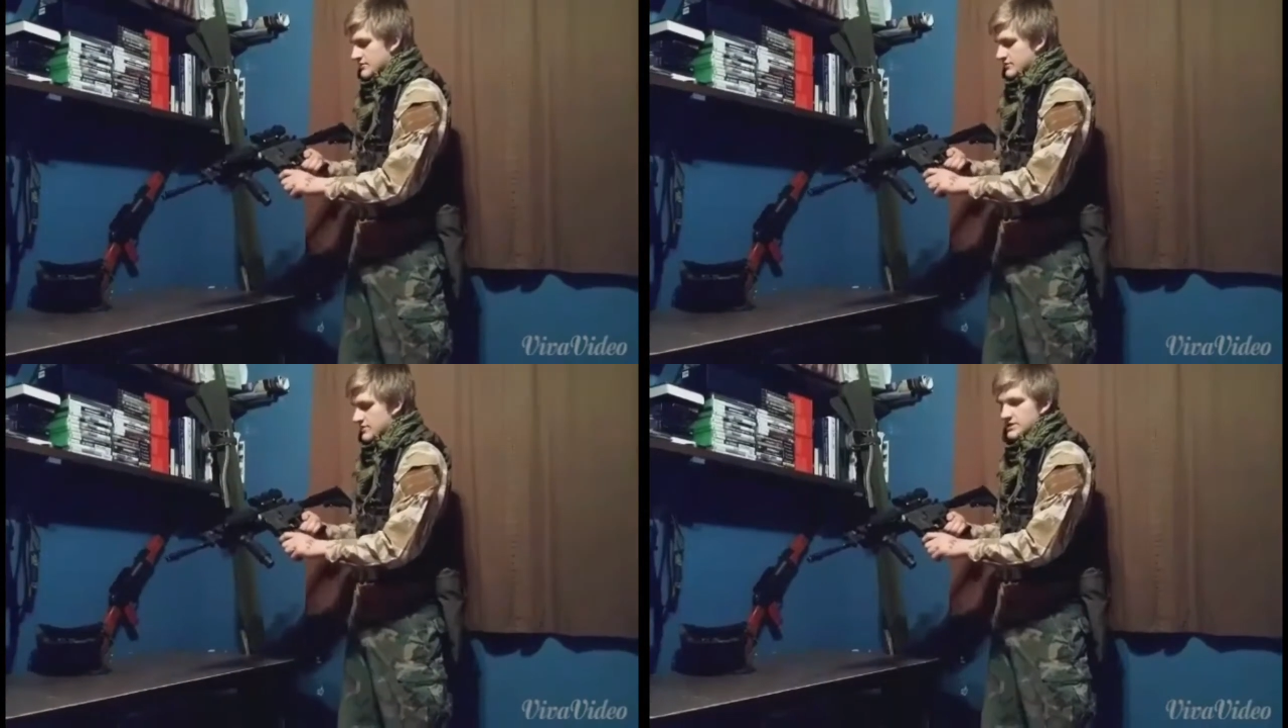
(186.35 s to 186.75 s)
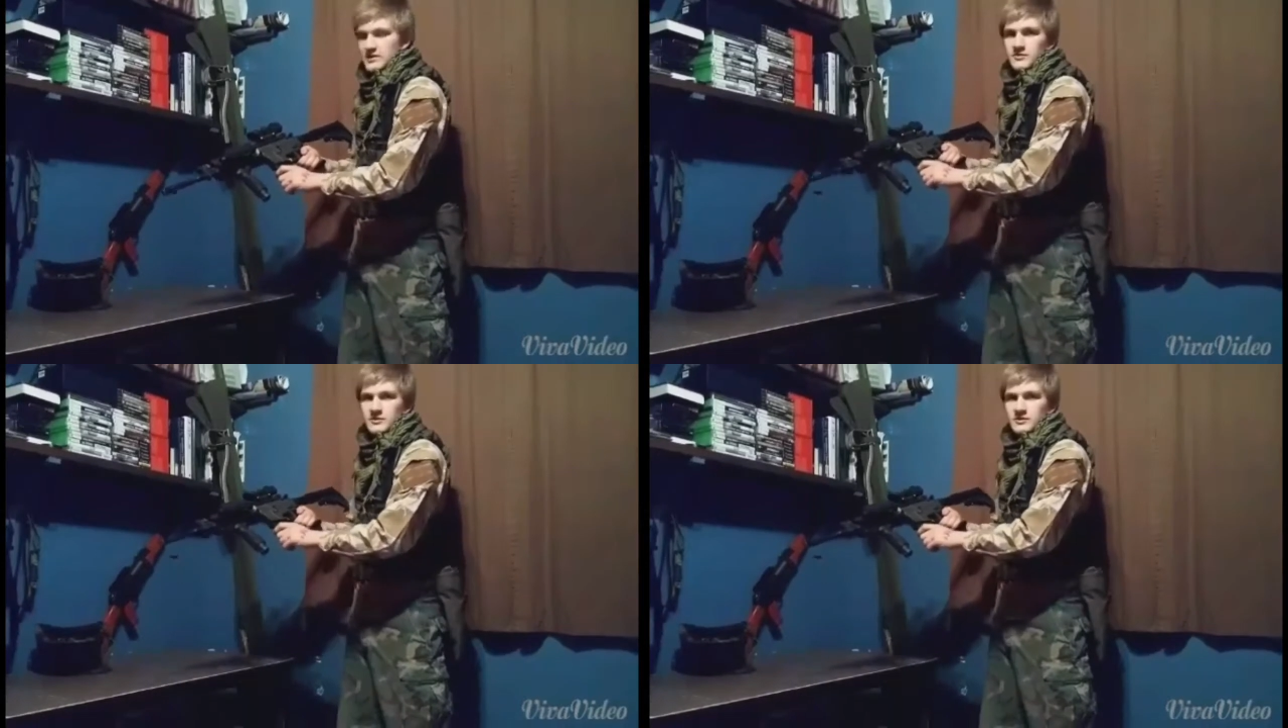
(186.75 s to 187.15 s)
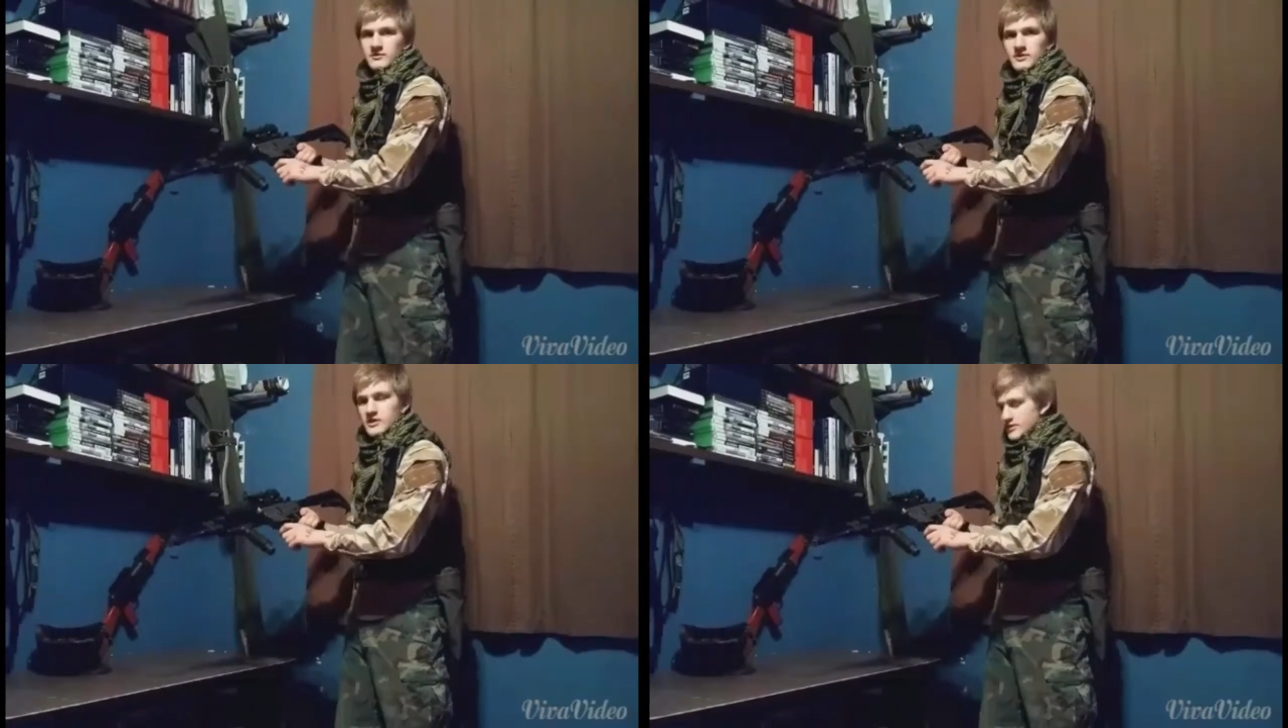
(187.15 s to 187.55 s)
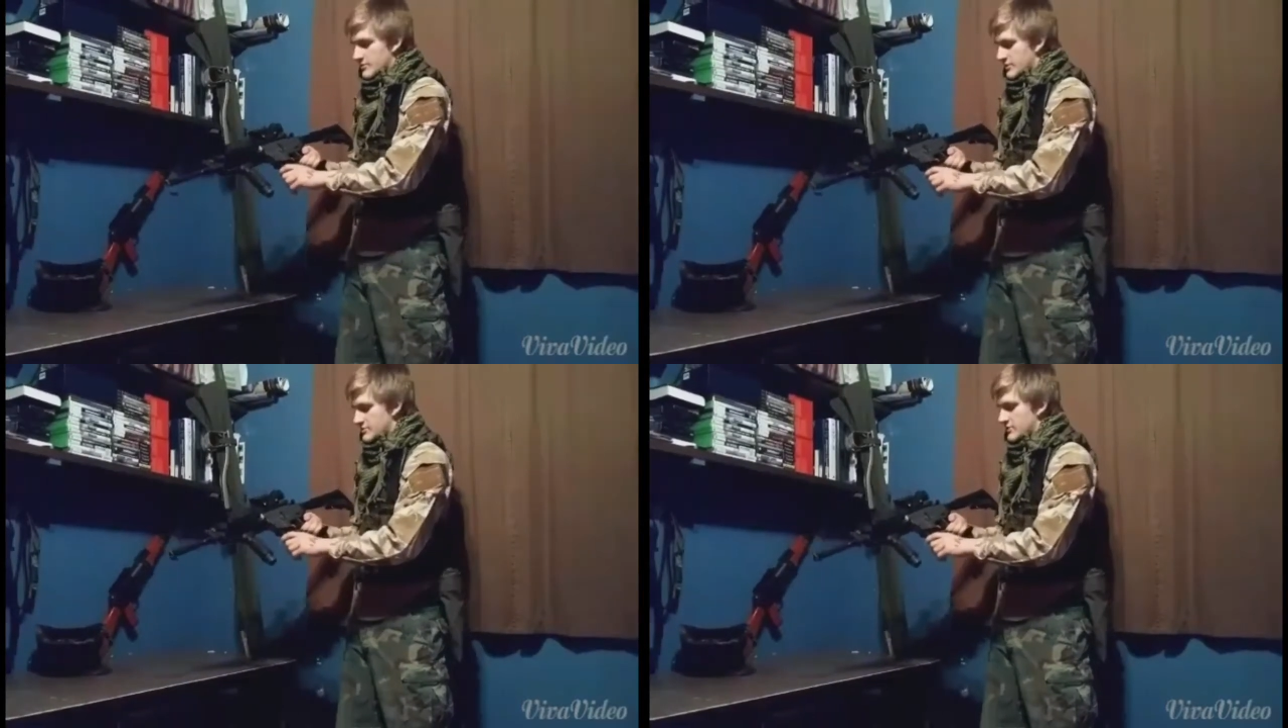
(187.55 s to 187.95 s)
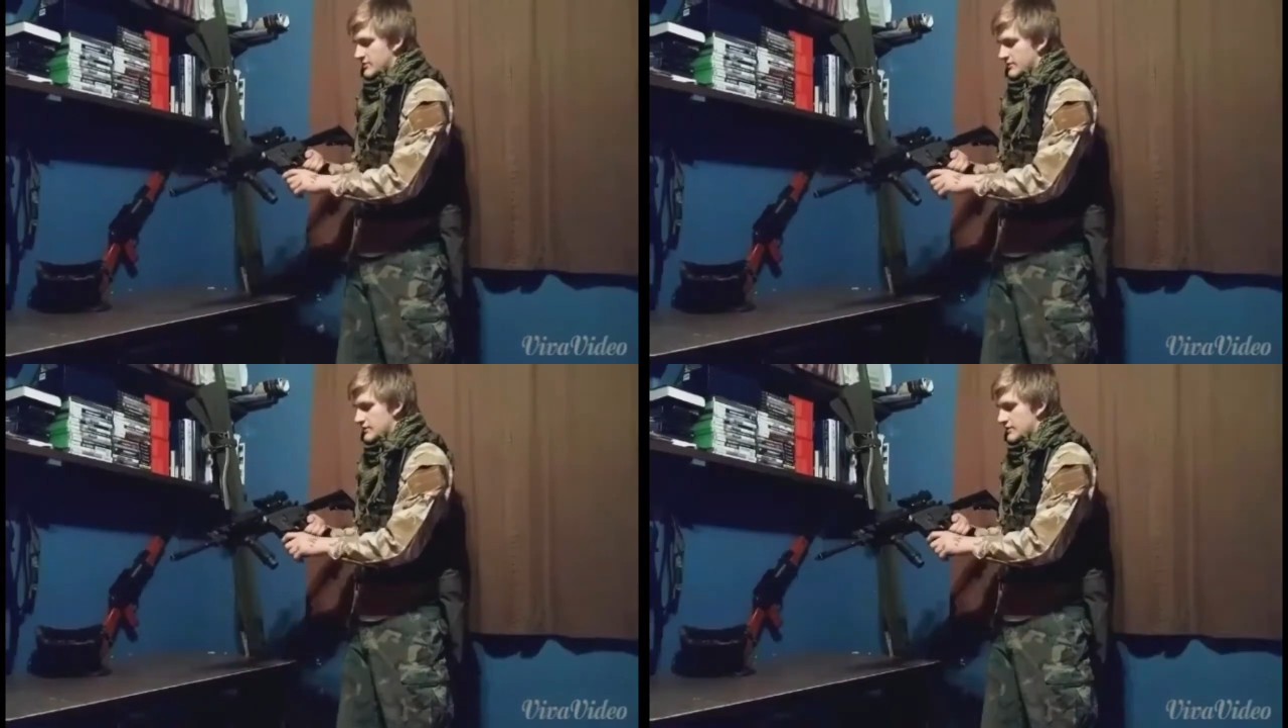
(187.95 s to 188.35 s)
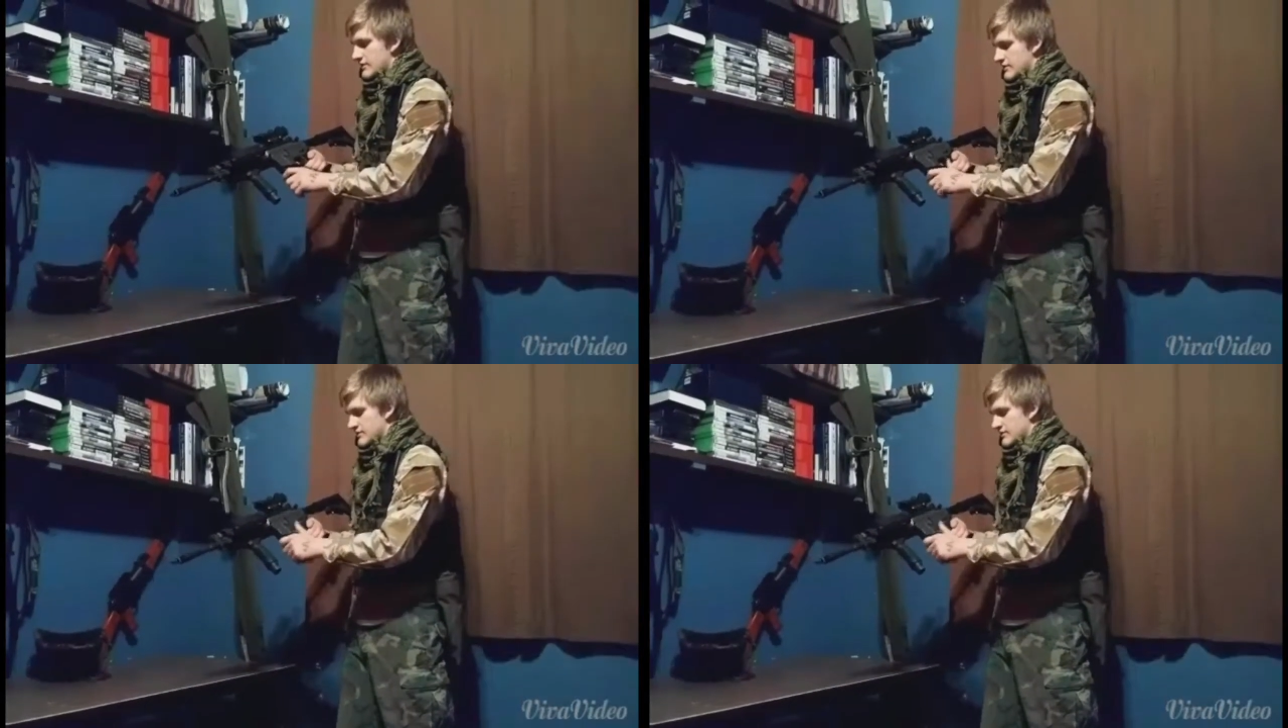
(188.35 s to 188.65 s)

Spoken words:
You can give it a little tug to make sure it's in there.